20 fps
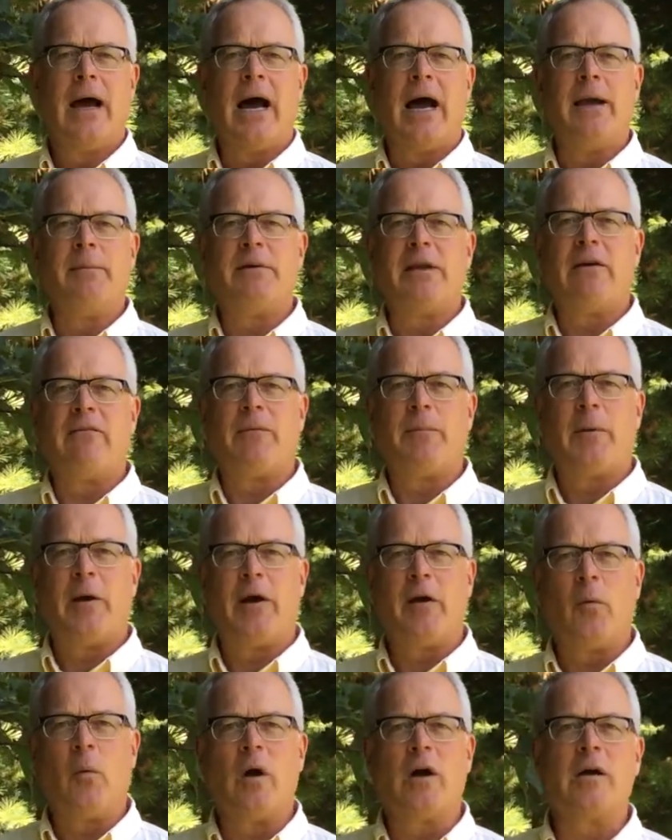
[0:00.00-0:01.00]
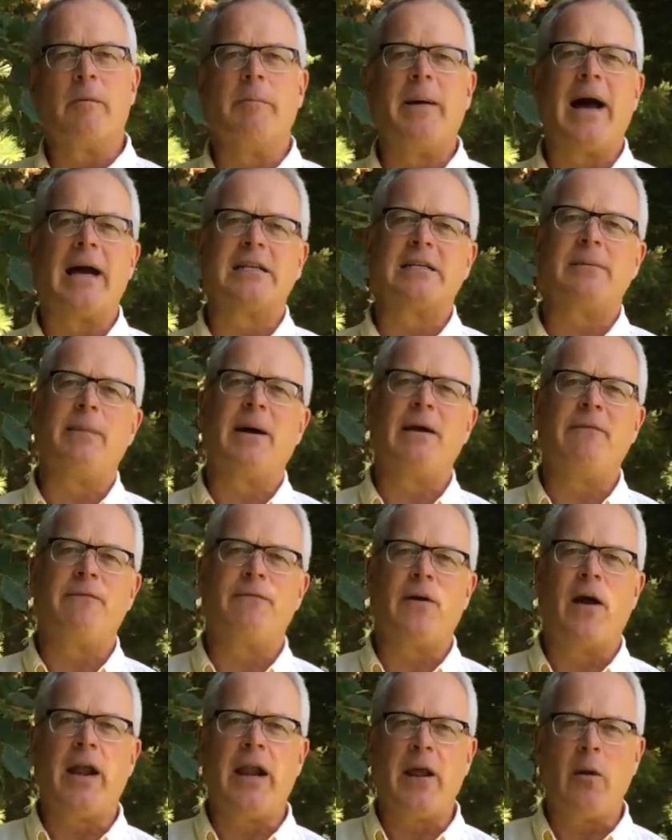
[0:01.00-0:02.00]
Hi, I'm David Barrett and welcome back to my
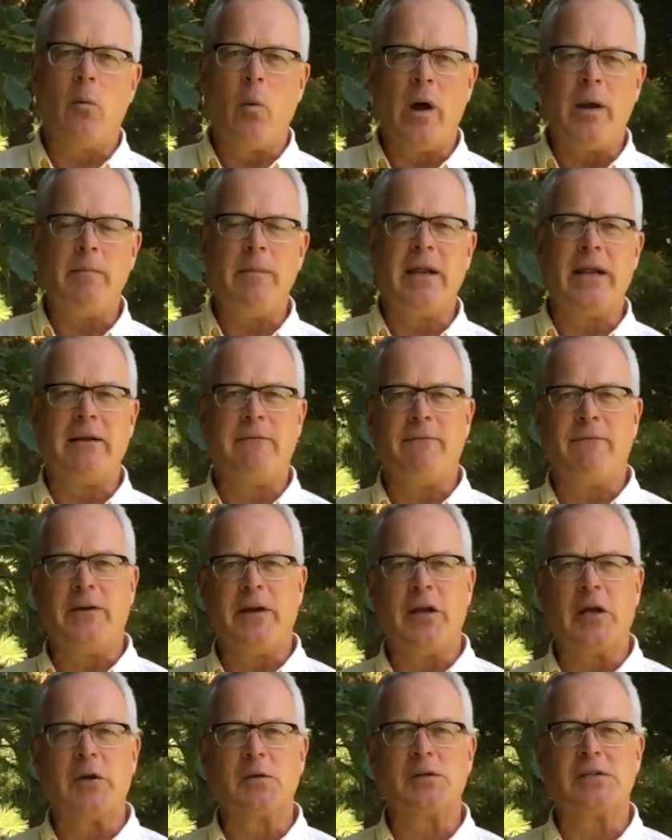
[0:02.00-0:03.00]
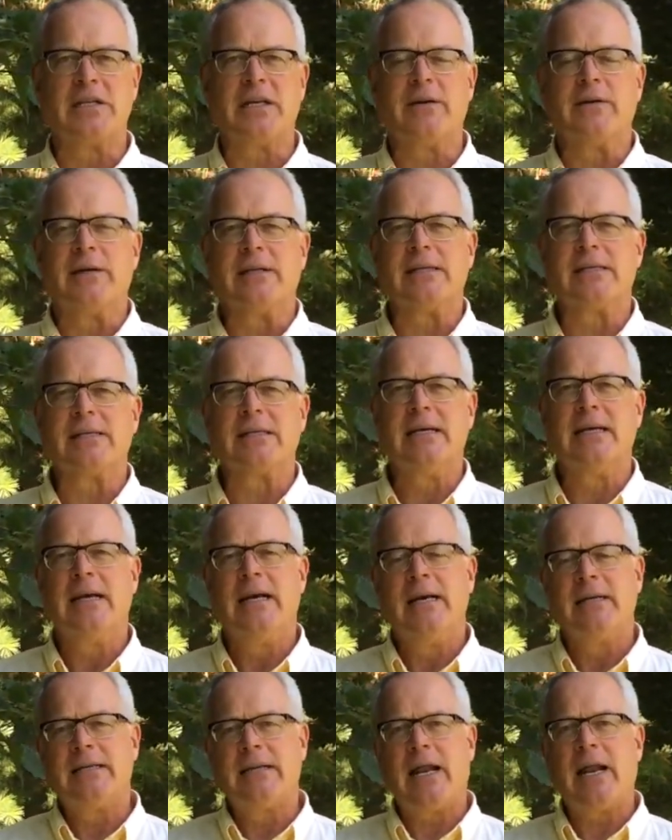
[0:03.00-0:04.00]
Friday one minute video series.
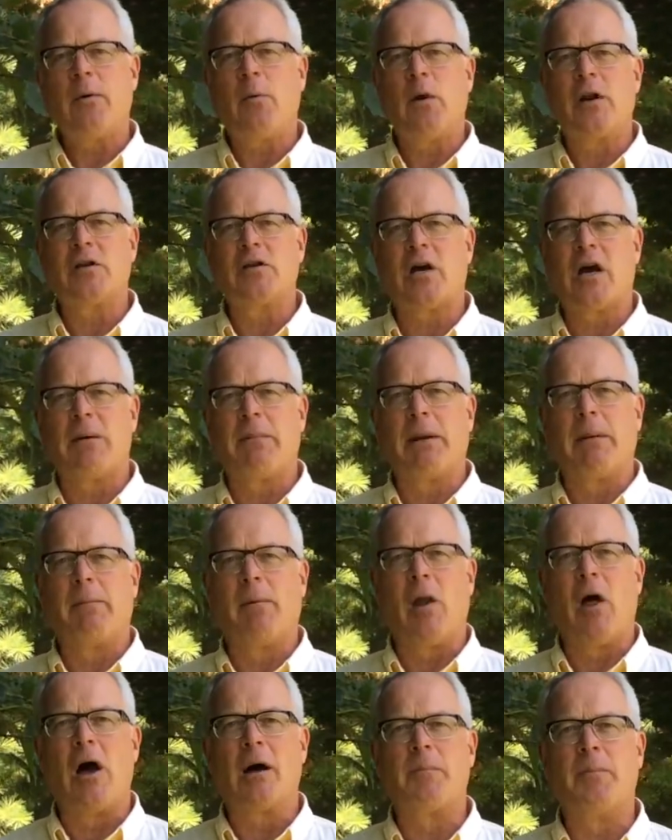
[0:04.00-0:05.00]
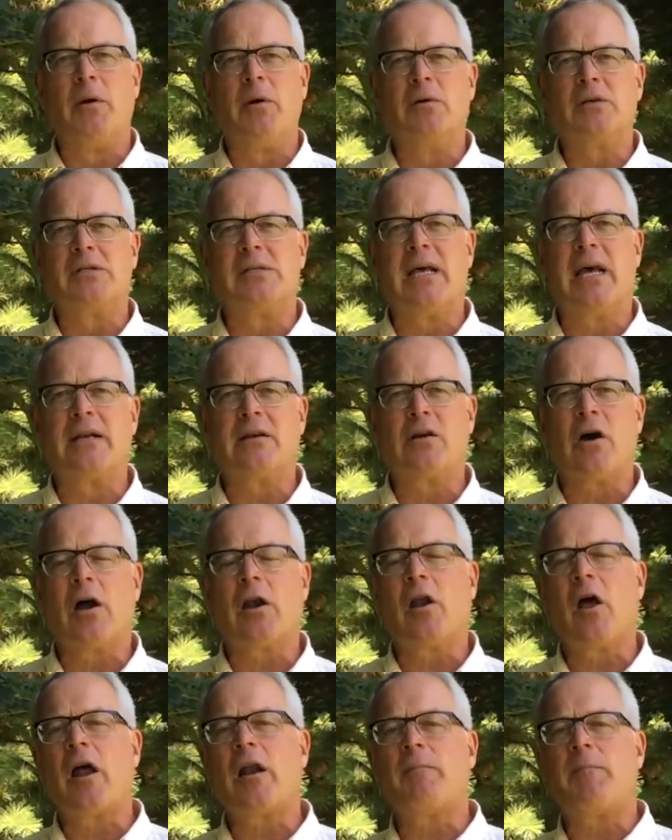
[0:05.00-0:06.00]
Today I want to talk about a blog post that
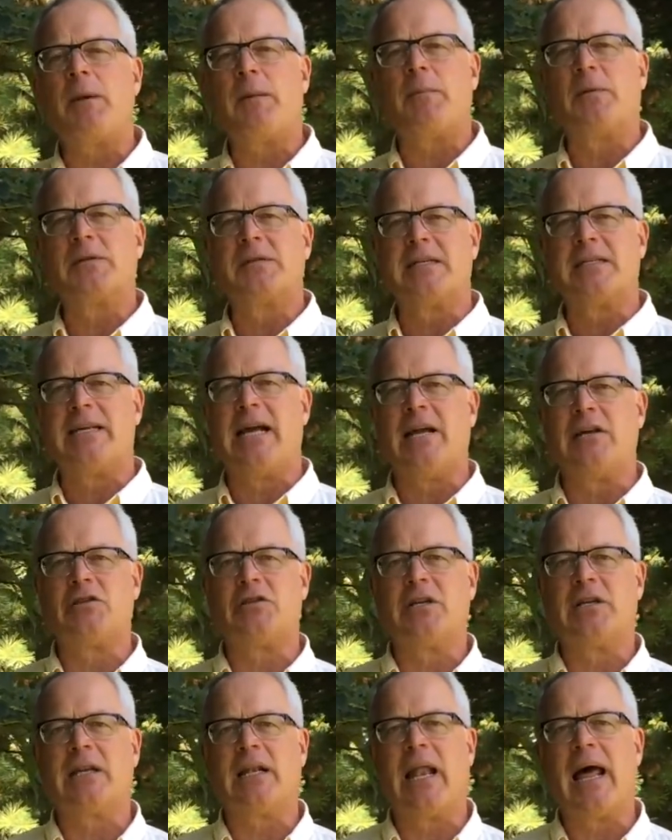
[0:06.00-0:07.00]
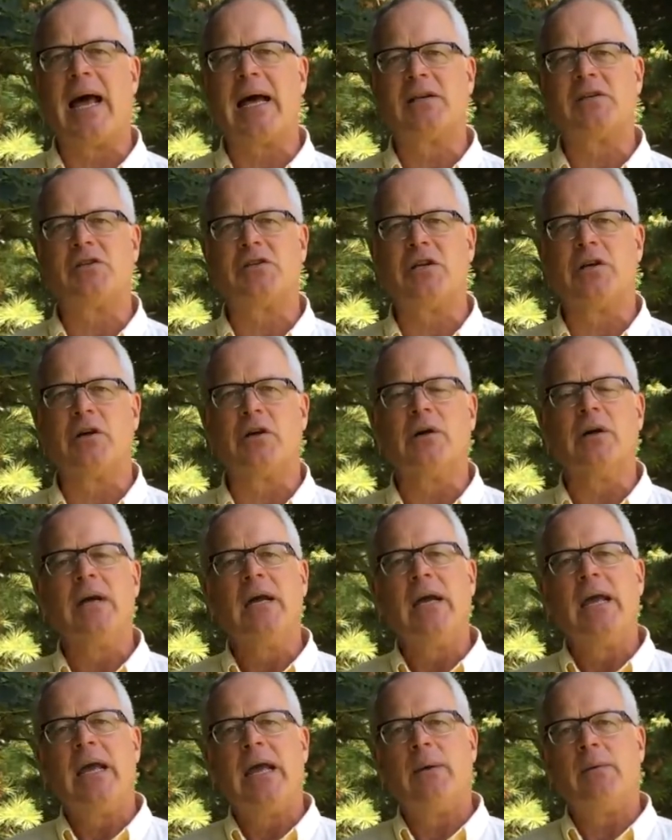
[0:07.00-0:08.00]
caught a lot of people's attention last year.
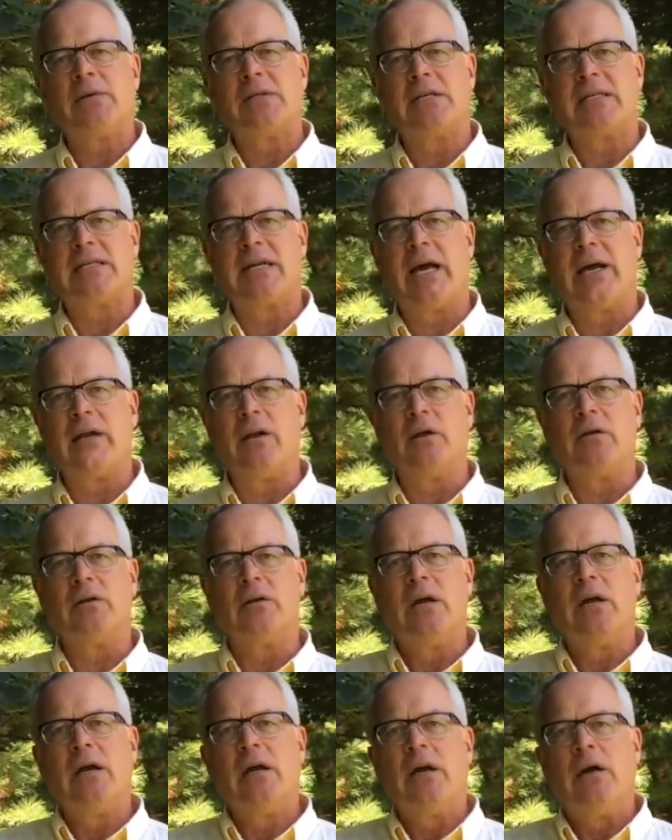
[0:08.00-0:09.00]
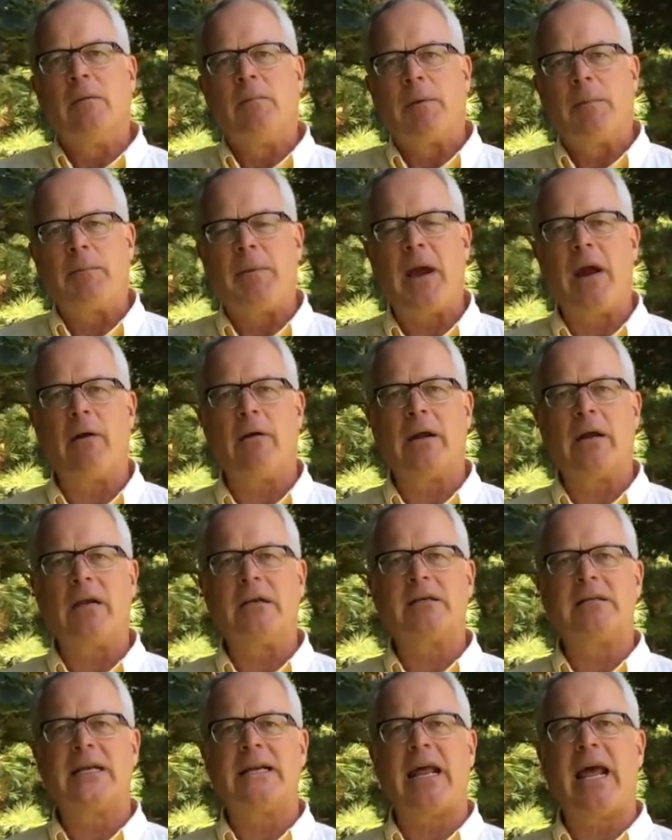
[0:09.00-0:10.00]
It was entitled
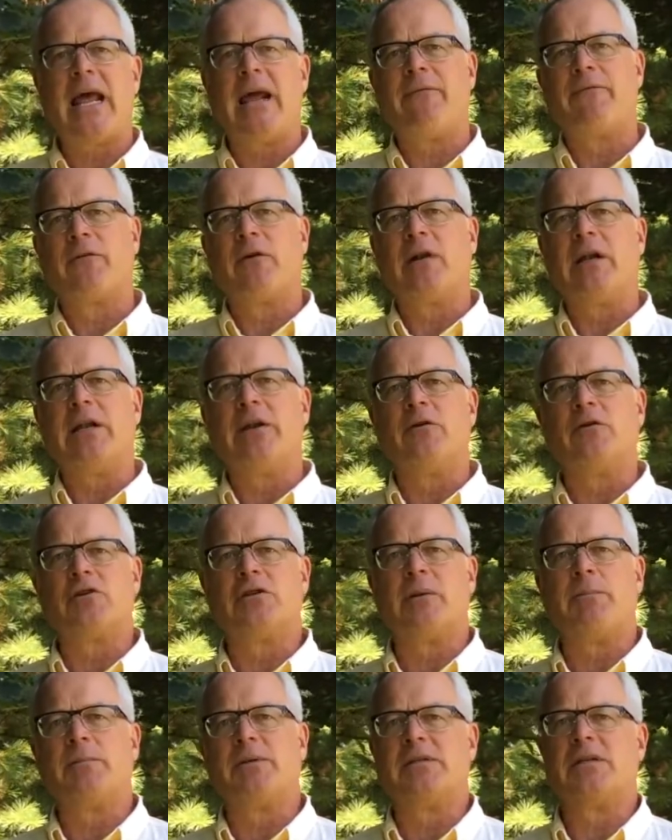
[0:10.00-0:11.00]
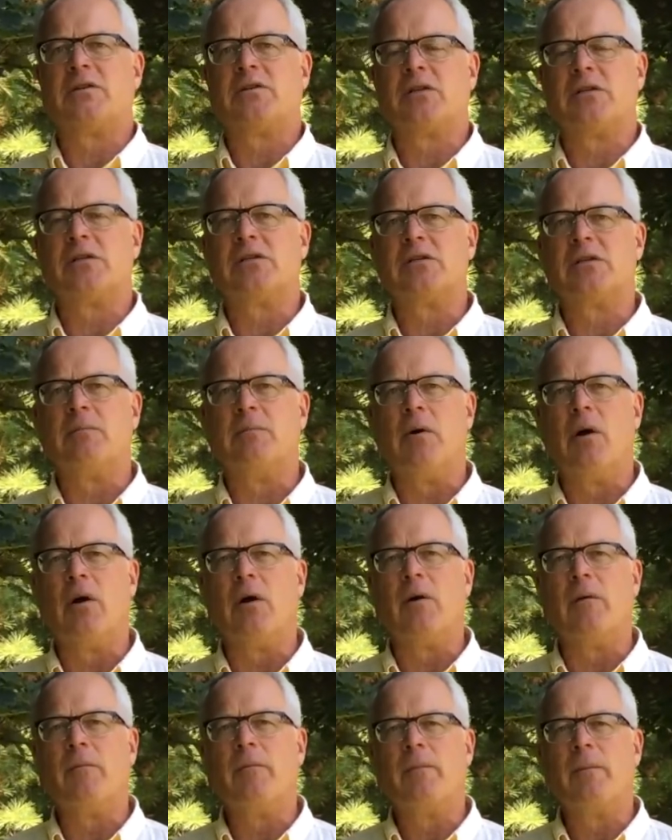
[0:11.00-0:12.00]
Preparing Today for Leadership Positions
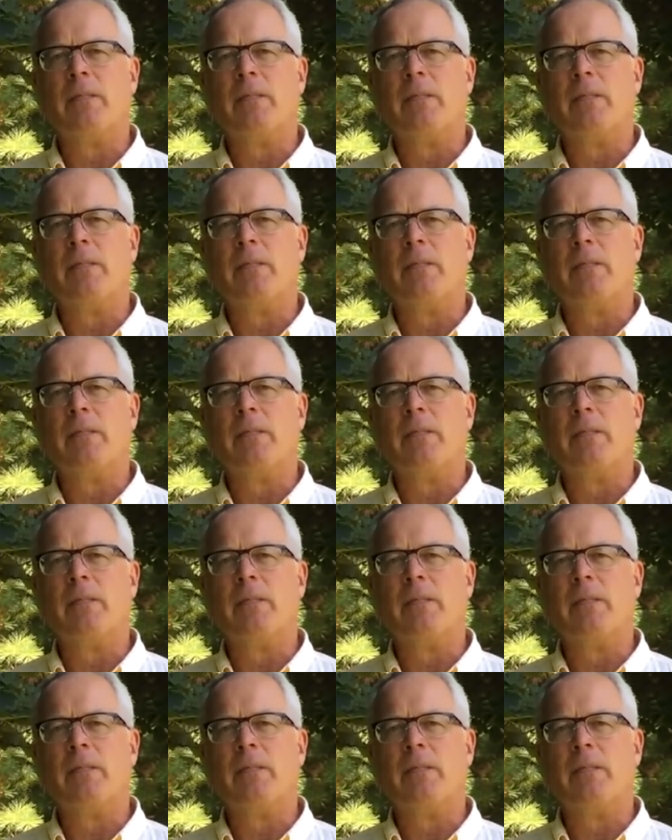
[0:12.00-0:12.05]
Tomorrow.